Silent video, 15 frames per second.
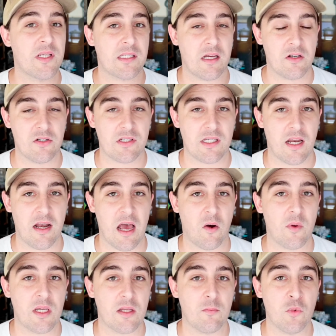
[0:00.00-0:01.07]
us understand how
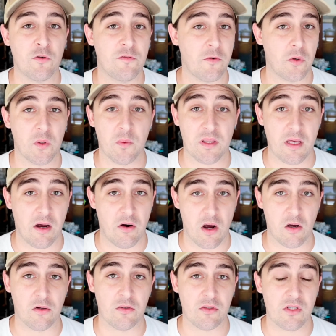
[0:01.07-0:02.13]
we can move forward with our
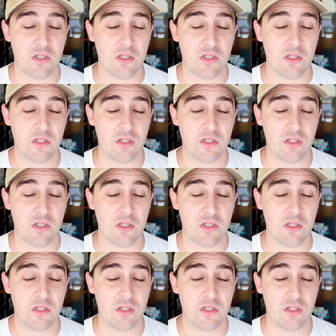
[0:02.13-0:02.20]
own.